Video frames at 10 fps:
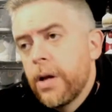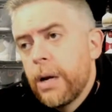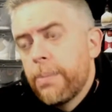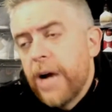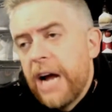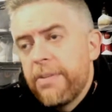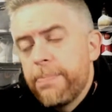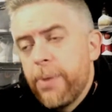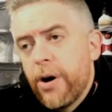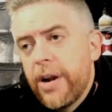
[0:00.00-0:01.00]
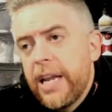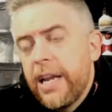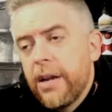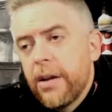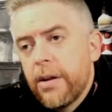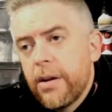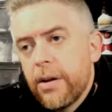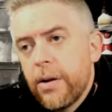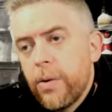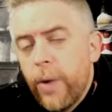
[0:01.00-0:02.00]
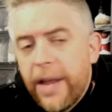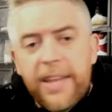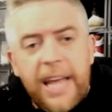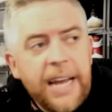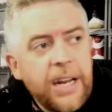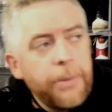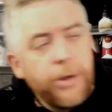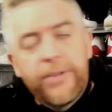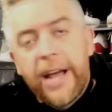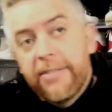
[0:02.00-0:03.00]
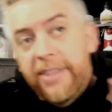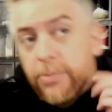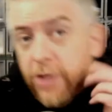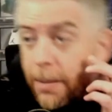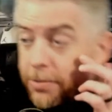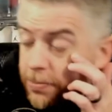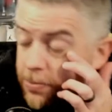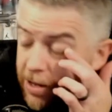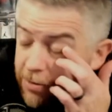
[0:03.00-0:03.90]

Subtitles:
Private Party win the AEW Tag Team Championships.